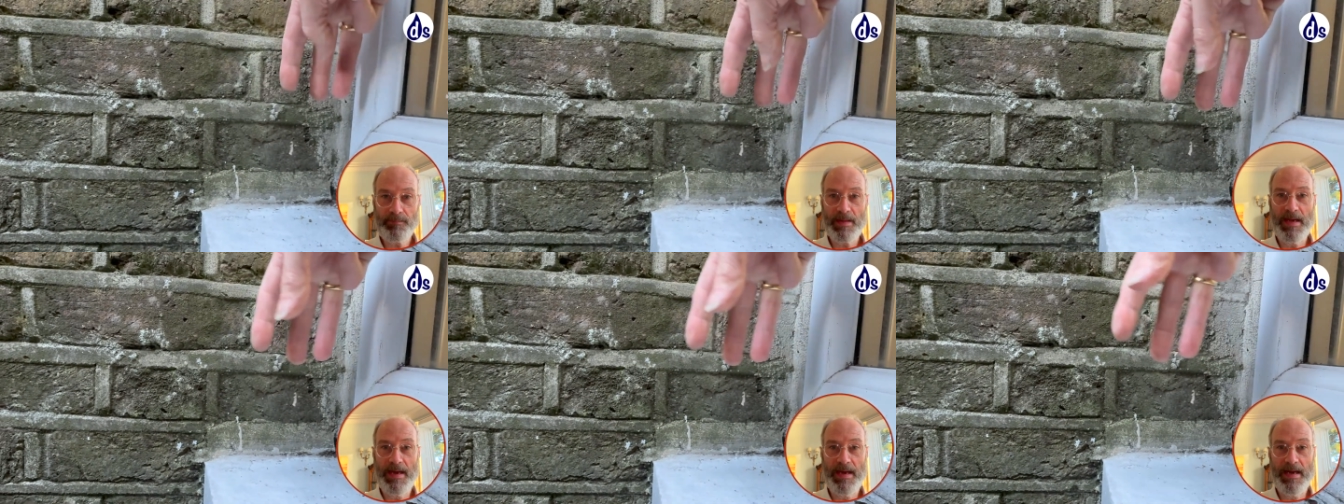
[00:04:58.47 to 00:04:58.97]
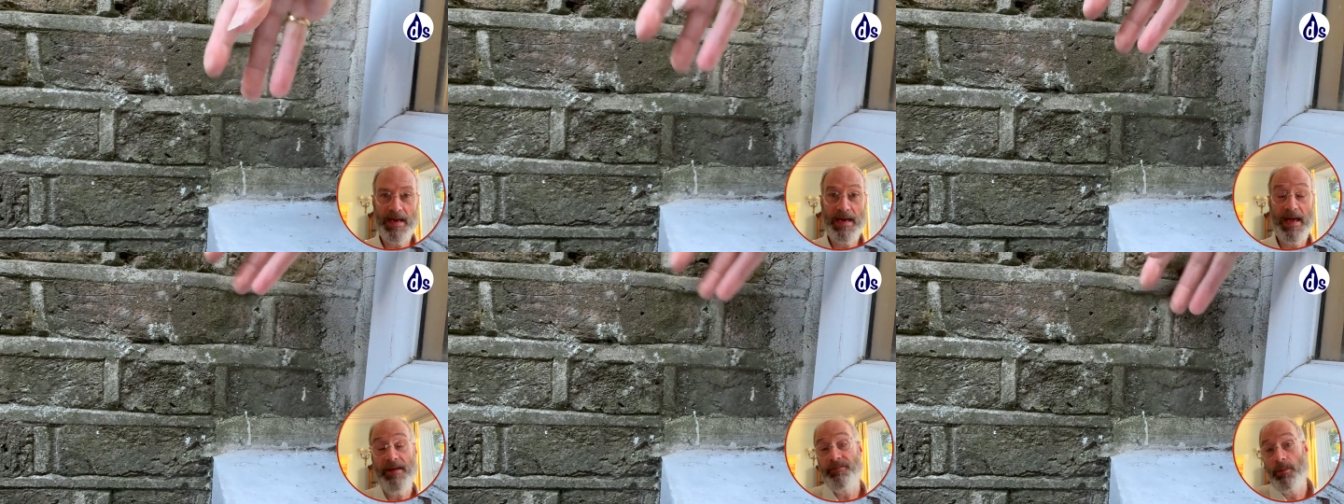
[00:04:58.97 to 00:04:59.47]

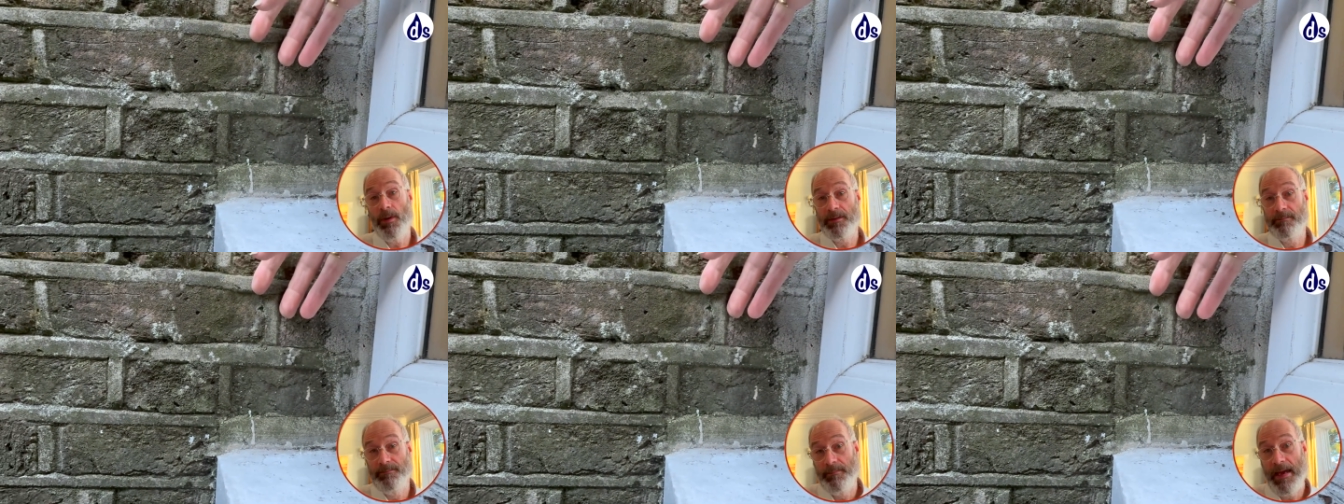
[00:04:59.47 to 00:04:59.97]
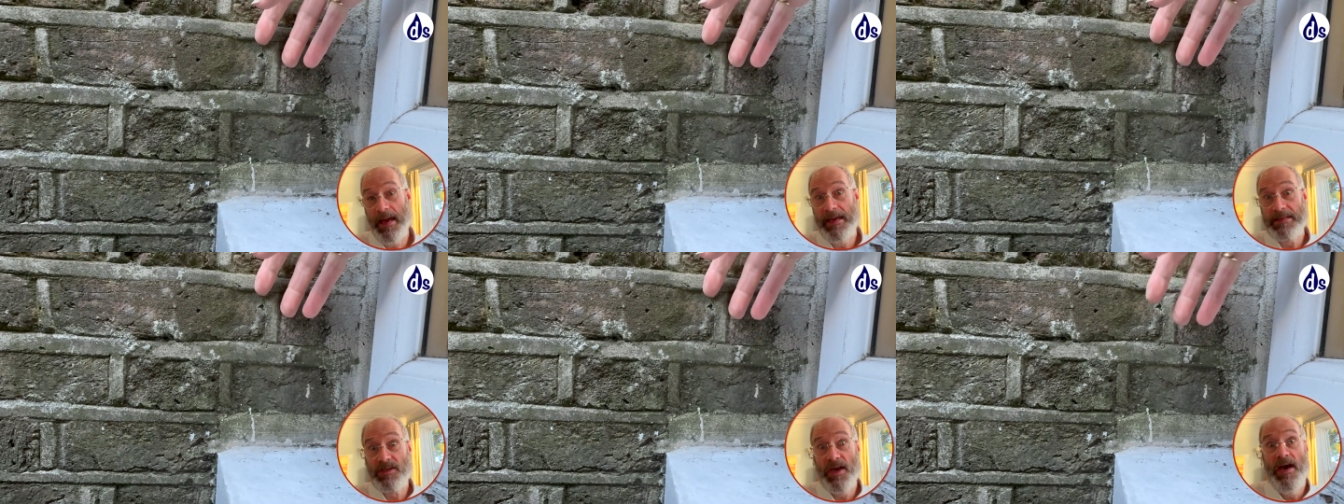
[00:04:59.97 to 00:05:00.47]
Everyone
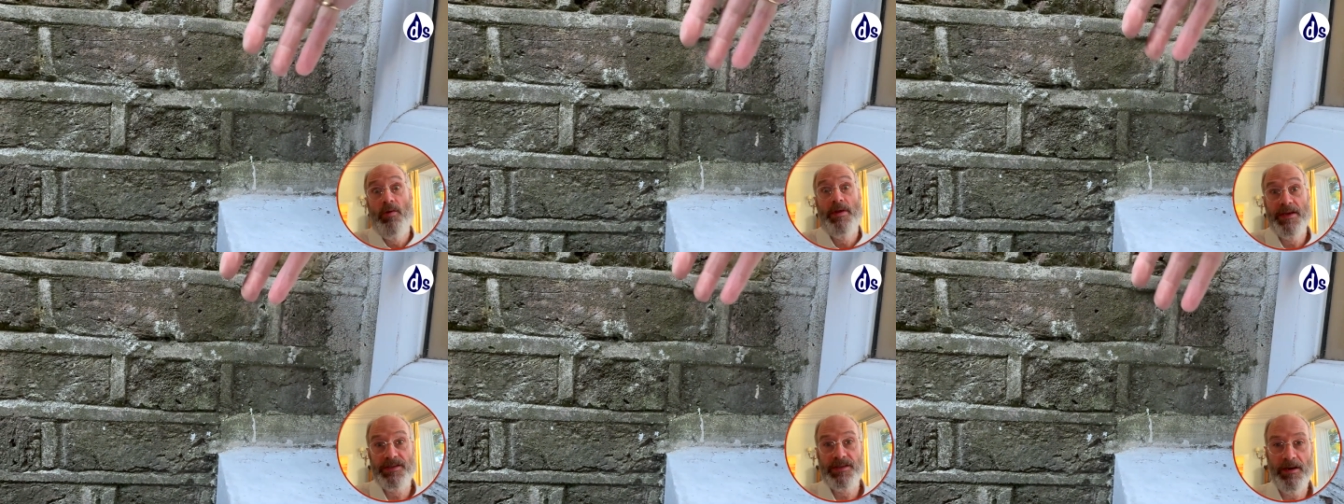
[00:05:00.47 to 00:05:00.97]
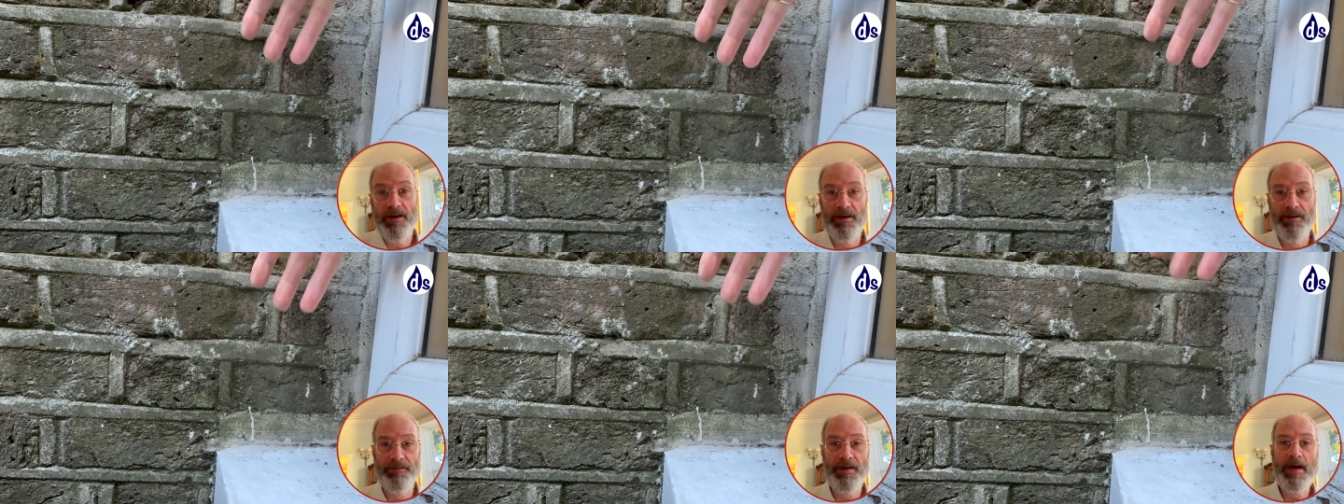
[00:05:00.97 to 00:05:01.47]
has a risk of